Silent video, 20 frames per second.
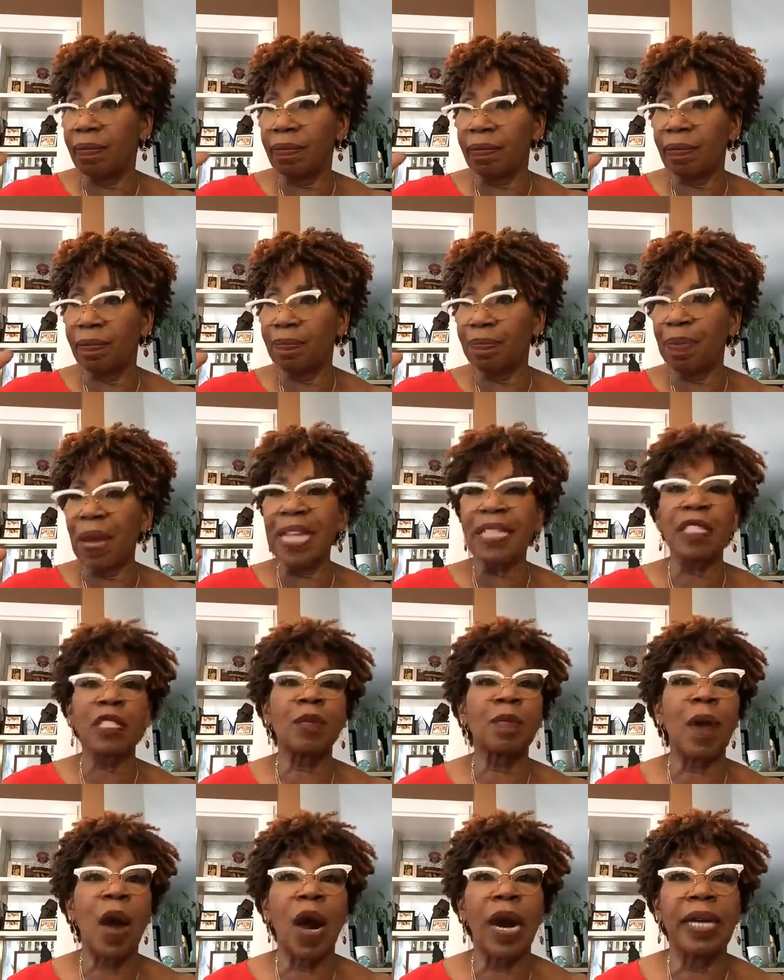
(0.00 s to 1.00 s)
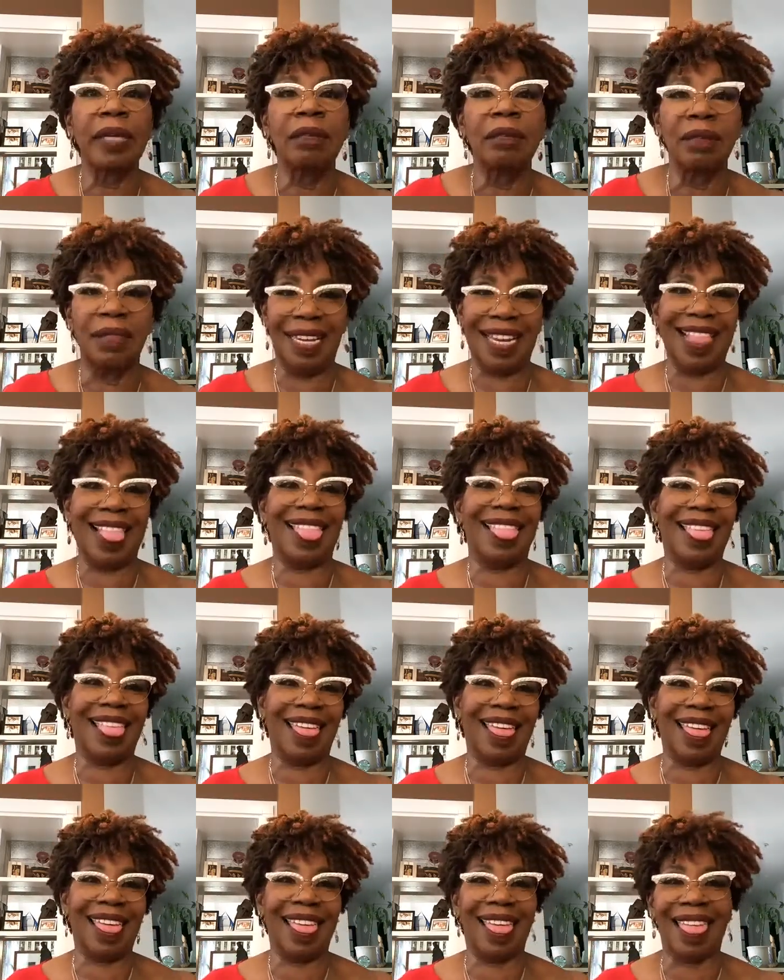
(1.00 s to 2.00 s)
PetSmart,
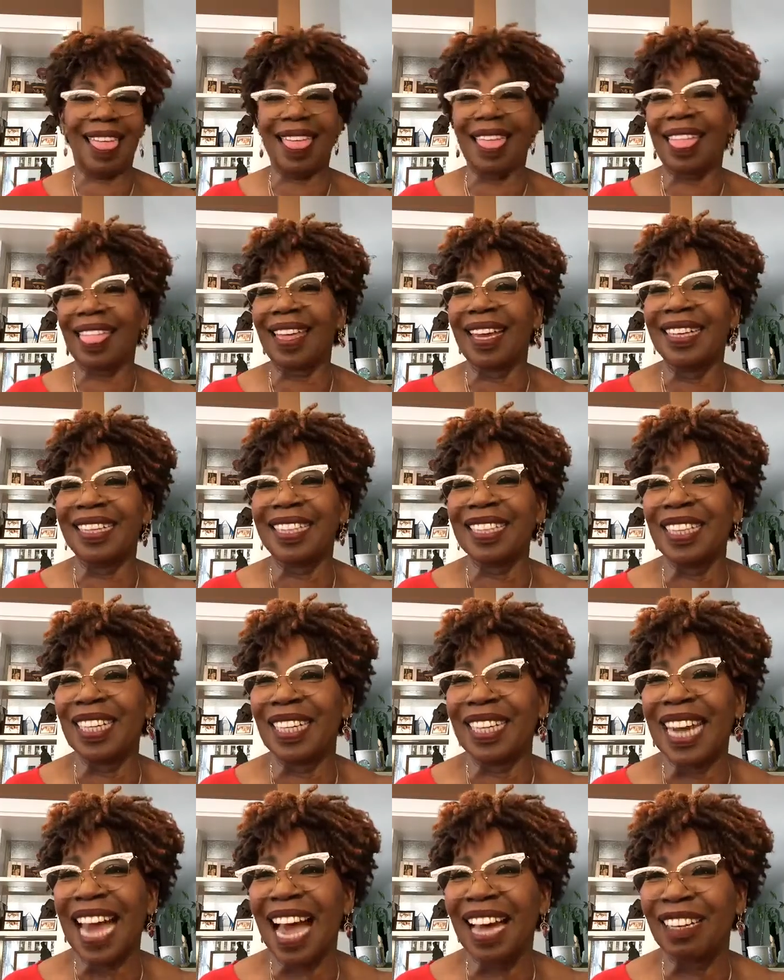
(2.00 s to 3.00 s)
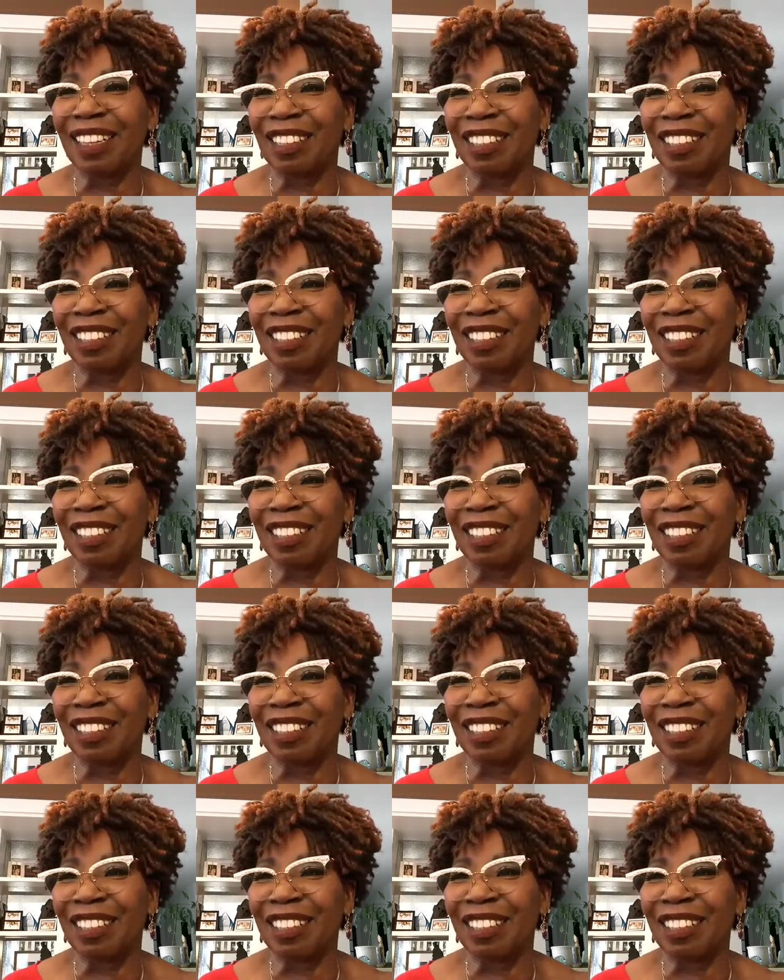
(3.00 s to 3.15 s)
to the doctor.